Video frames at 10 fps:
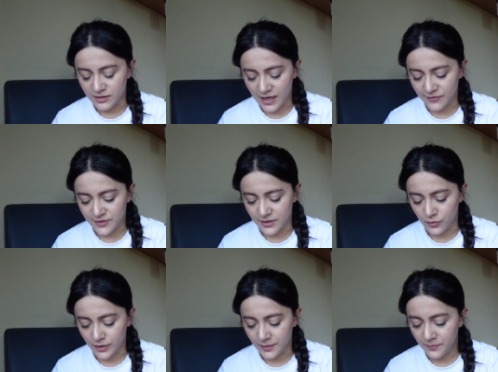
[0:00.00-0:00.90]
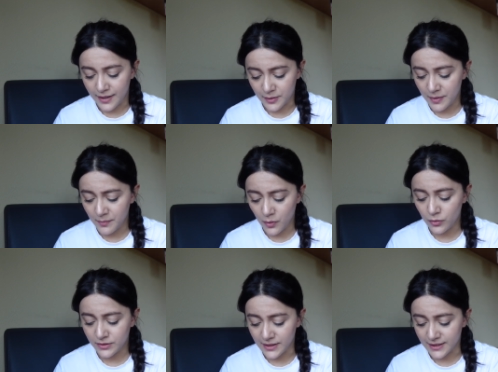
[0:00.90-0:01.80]
graph theory. I remember
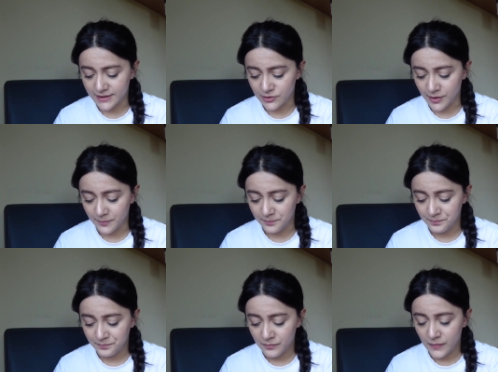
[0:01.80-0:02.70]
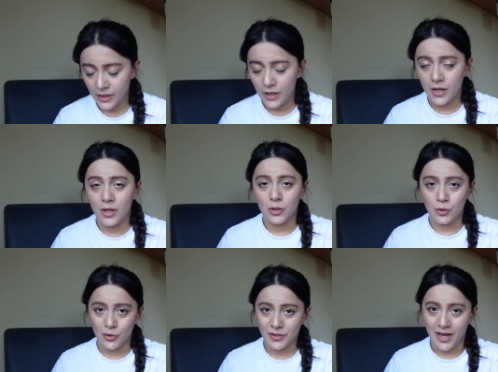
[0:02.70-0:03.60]
only Dijkstra.
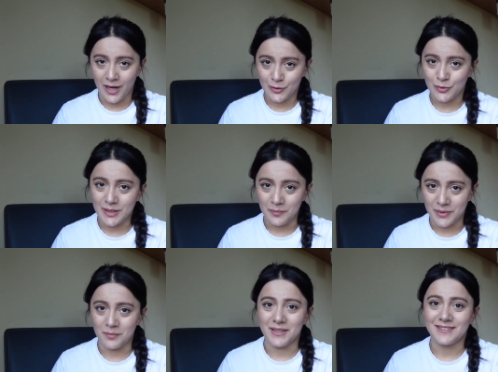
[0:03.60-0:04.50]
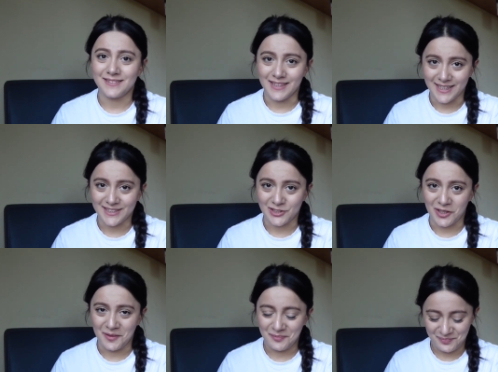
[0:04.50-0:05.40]
Learn how to implement
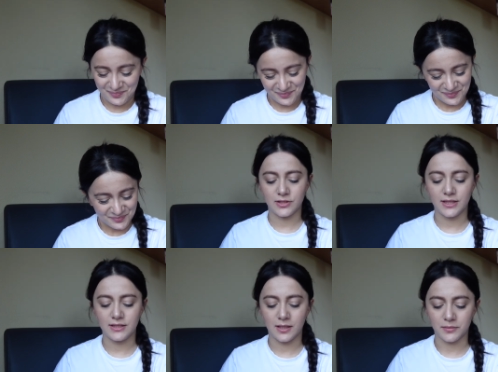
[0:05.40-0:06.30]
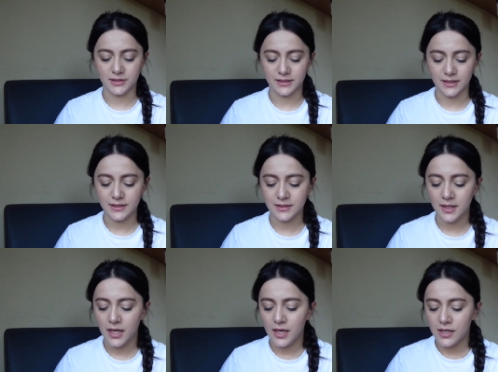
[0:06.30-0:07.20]
Dijkstra. Training number six.
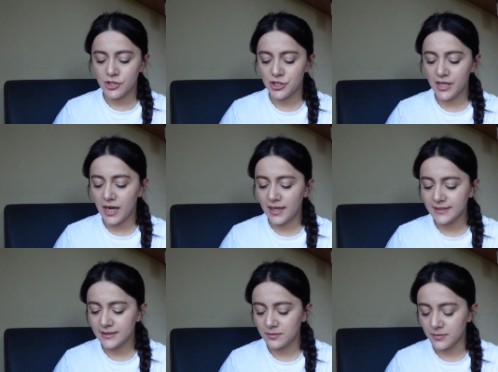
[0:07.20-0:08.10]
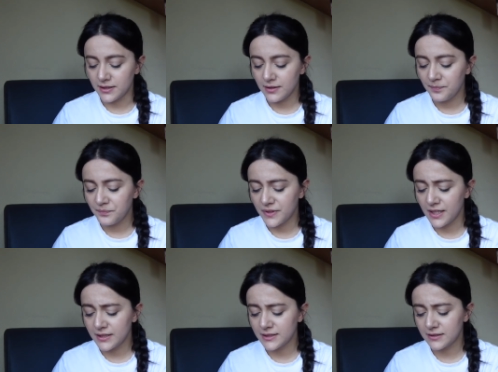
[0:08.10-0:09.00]
She asked me
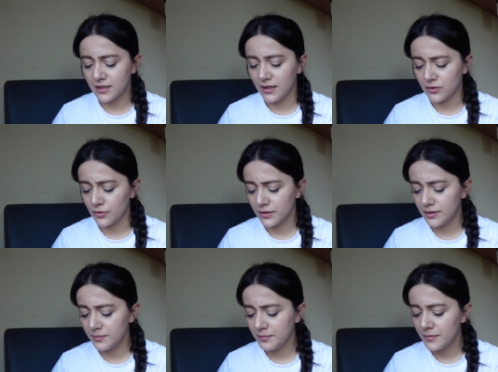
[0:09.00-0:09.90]
Dijkstra algorithm,